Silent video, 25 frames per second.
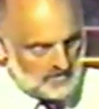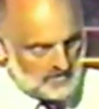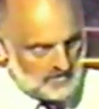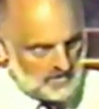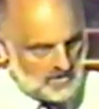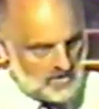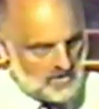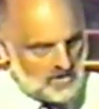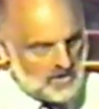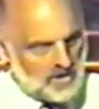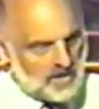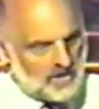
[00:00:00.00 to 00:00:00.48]

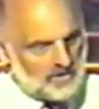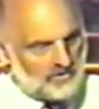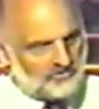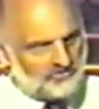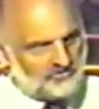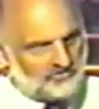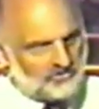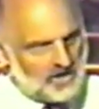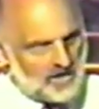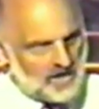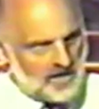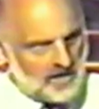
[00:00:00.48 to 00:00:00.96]
Now, I
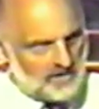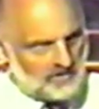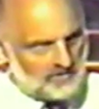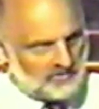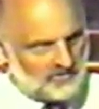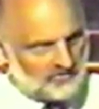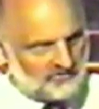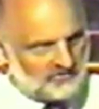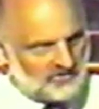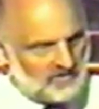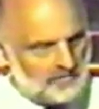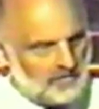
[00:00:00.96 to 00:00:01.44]
understand
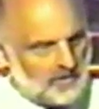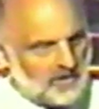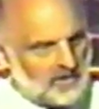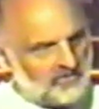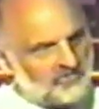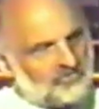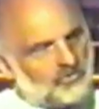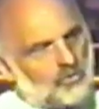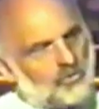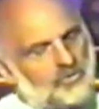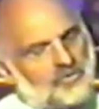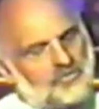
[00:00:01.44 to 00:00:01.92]

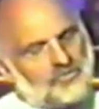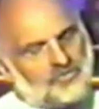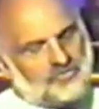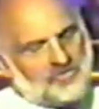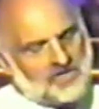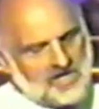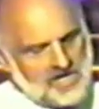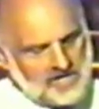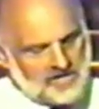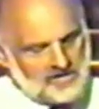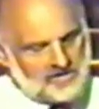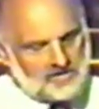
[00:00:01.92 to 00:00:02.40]
somebody's going to
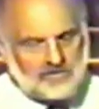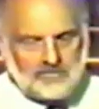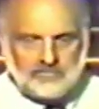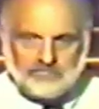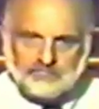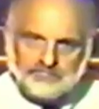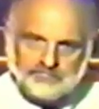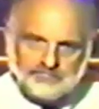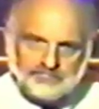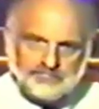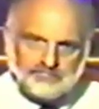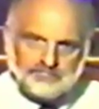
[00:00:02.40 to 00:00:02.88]
think
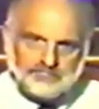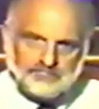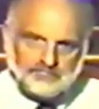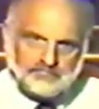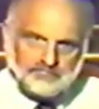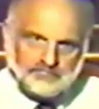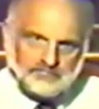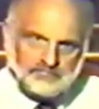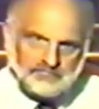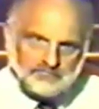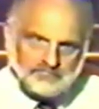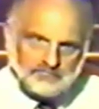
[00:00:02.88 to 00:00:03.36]

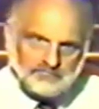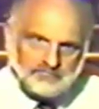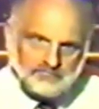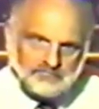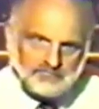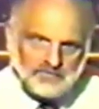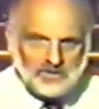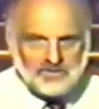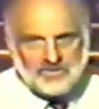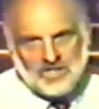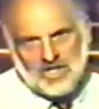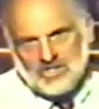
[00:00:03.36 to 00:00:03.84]

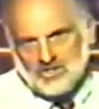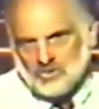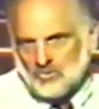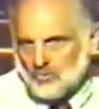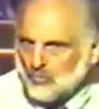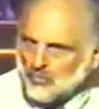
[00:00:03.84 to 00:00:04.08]
that that's